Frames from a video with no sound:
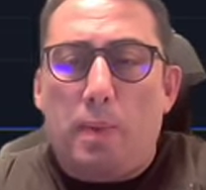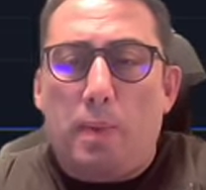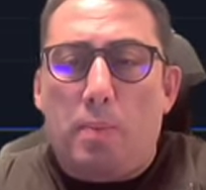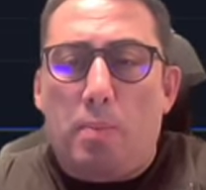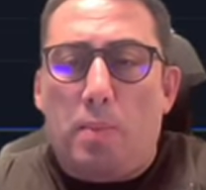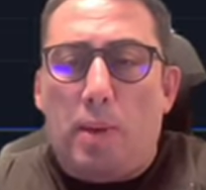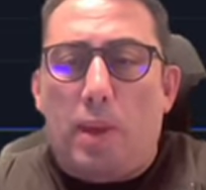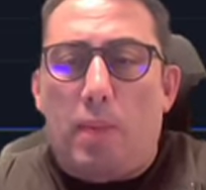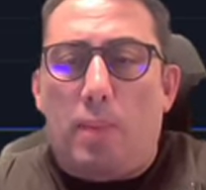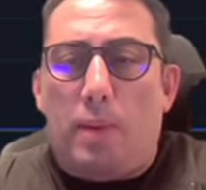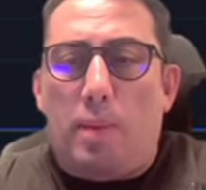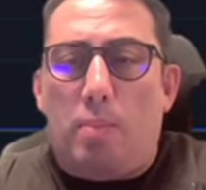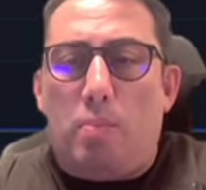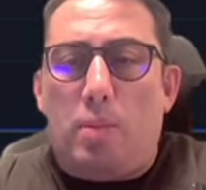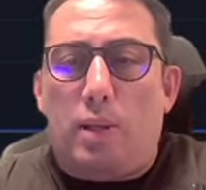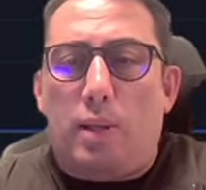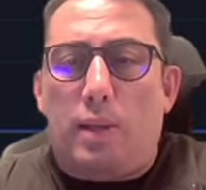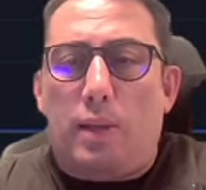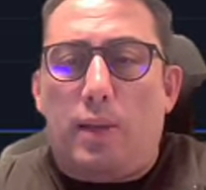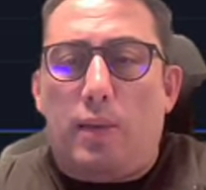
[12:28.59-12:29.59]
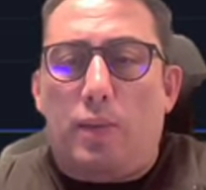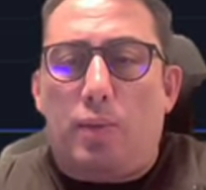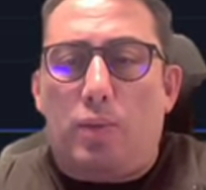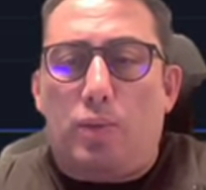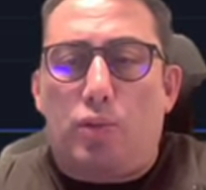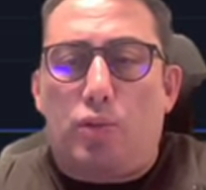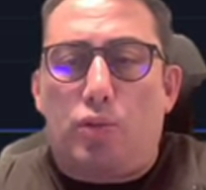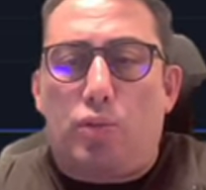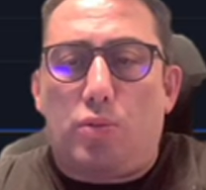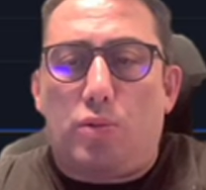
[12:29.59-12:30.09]
Maybe in Monday we
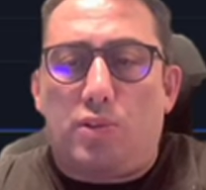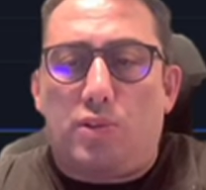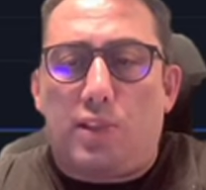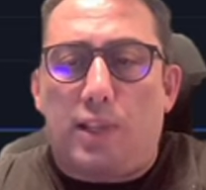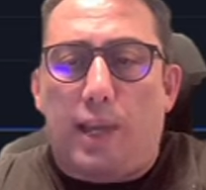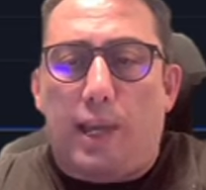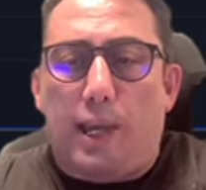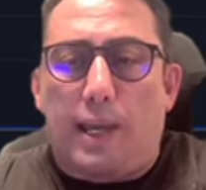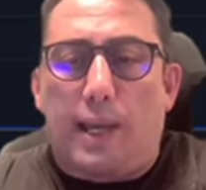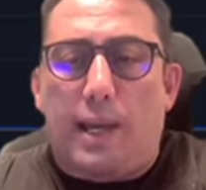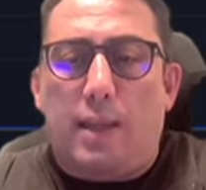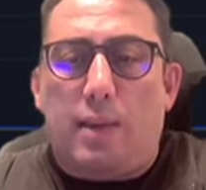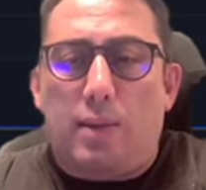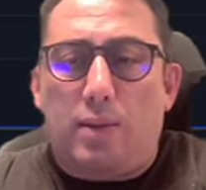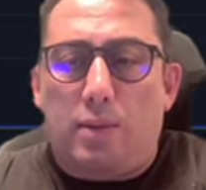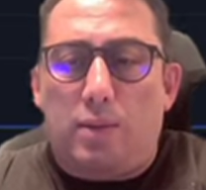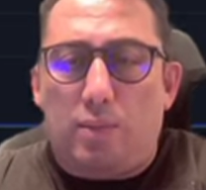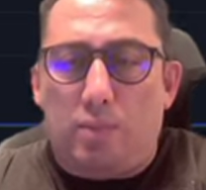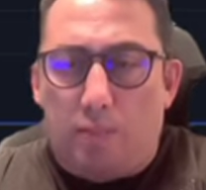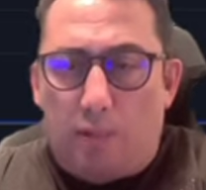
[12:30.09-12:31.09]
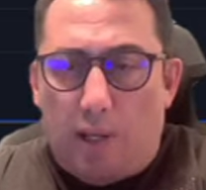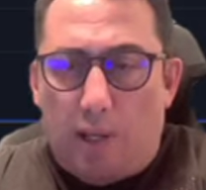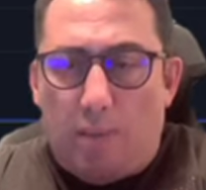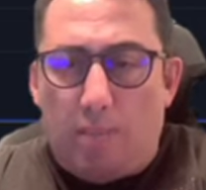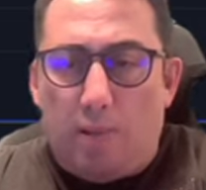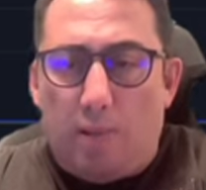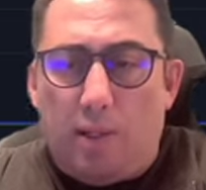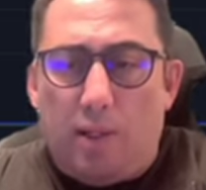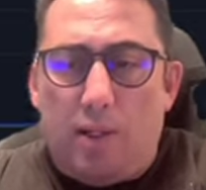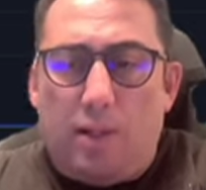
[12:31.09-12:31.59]
will see again come
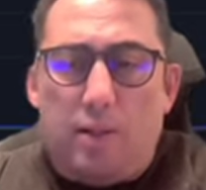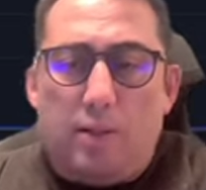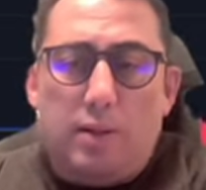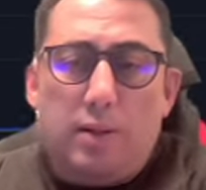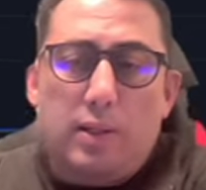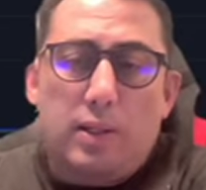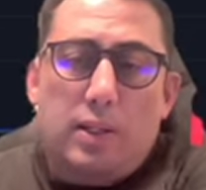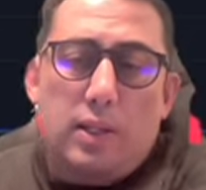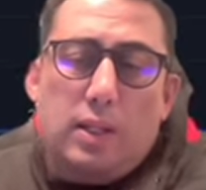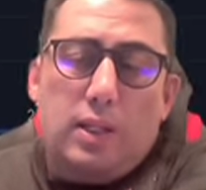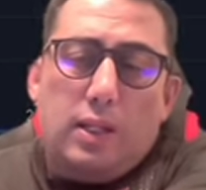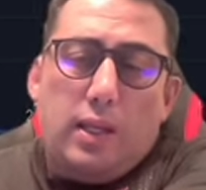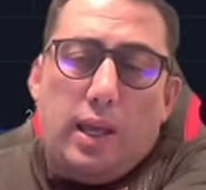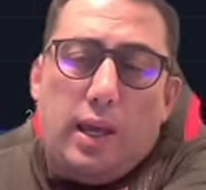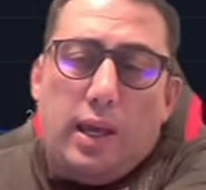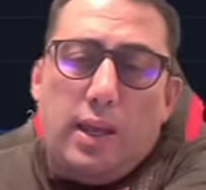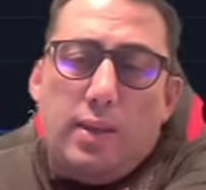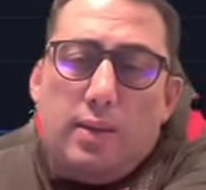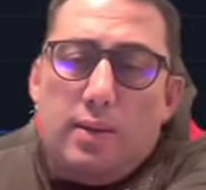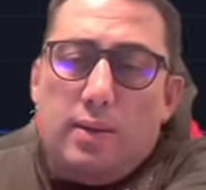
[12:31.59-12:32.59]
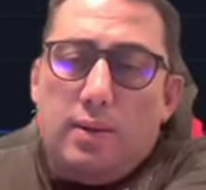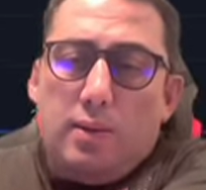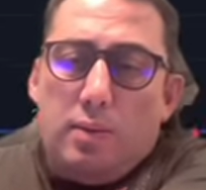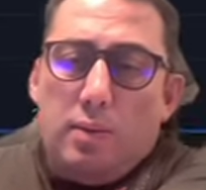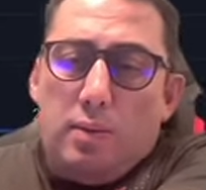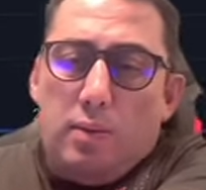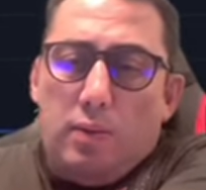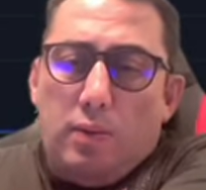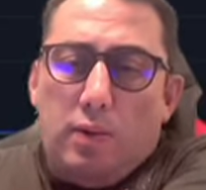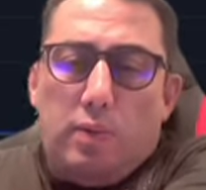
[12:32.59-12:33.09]
here, and
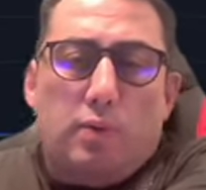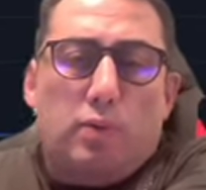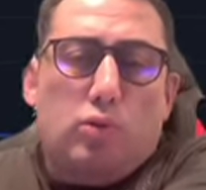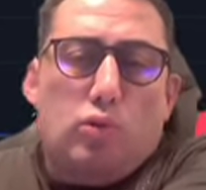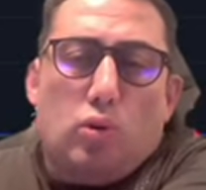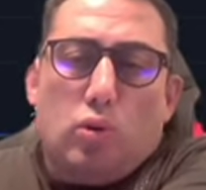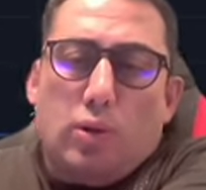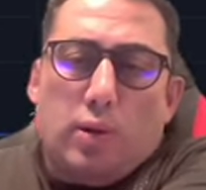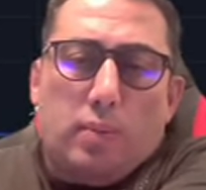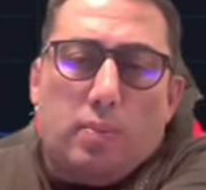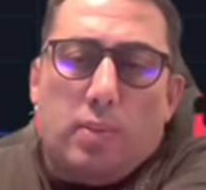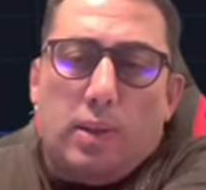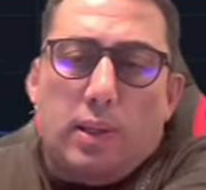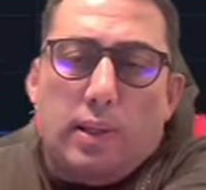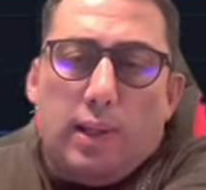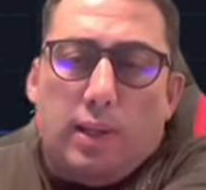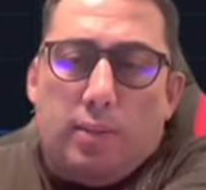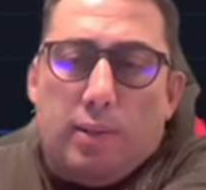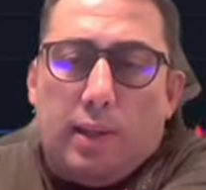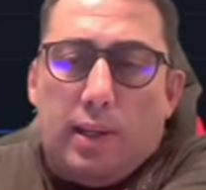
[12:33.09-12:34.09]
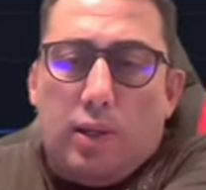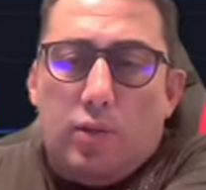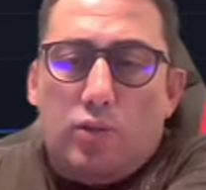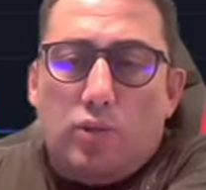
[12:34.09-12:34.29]
uh, we will talk on Monday because